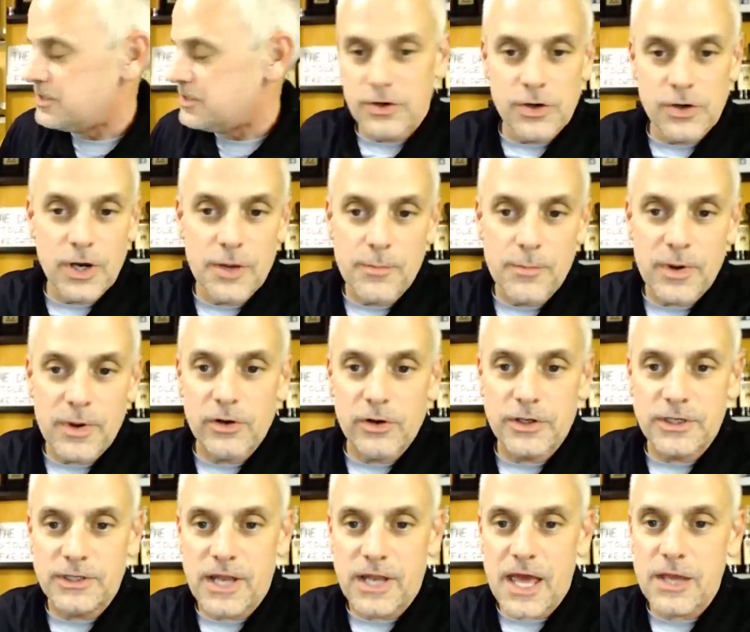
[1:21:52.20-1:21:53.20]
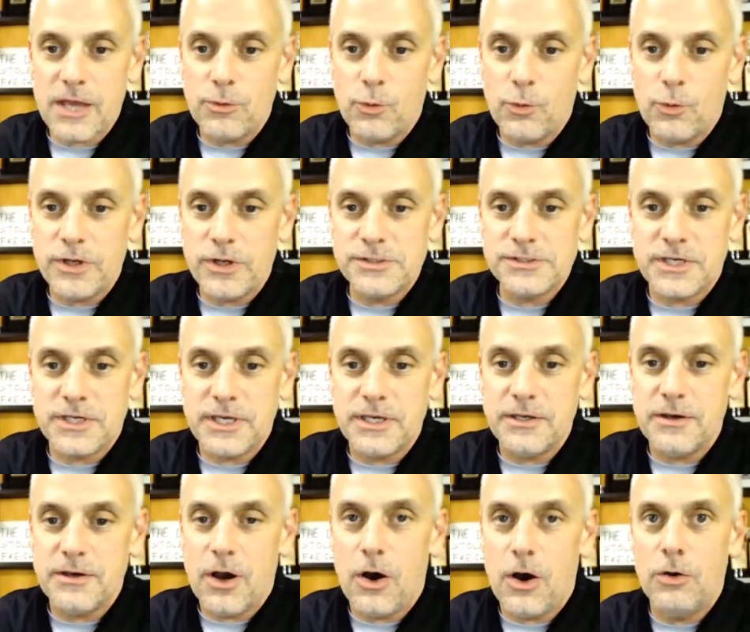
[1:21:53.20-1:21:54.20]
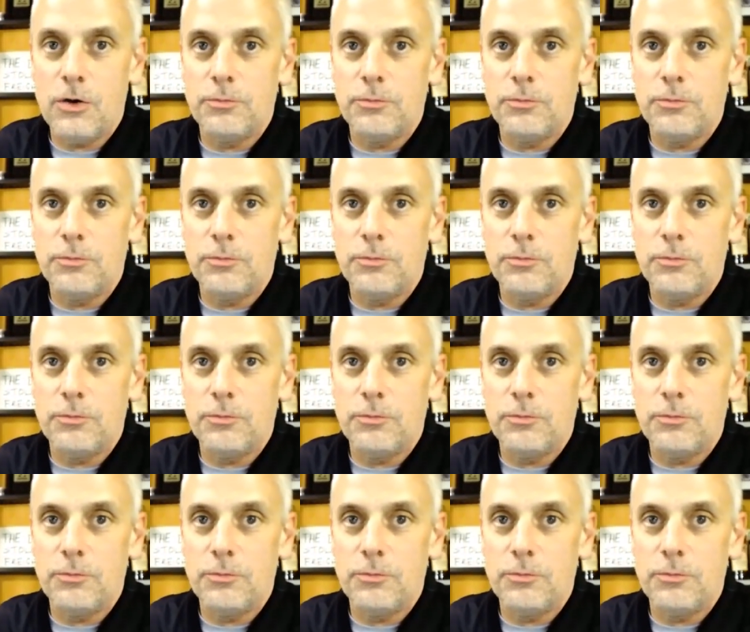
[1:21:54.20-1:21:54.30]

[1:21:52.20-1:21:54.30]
American Light Whiskey. All